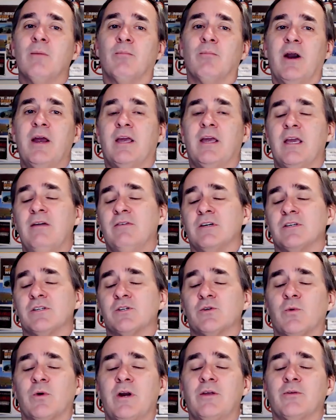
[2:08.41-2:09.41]
Break even
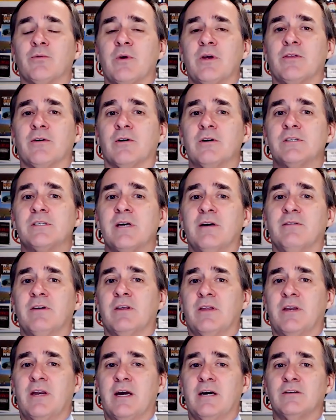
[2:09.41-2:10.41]
is 23.37
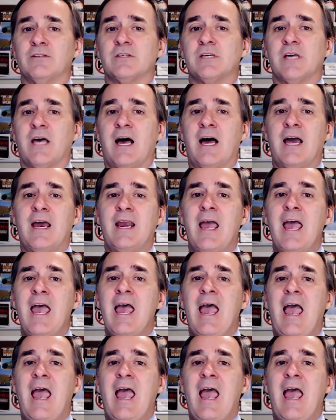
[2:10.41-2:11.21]
to the downside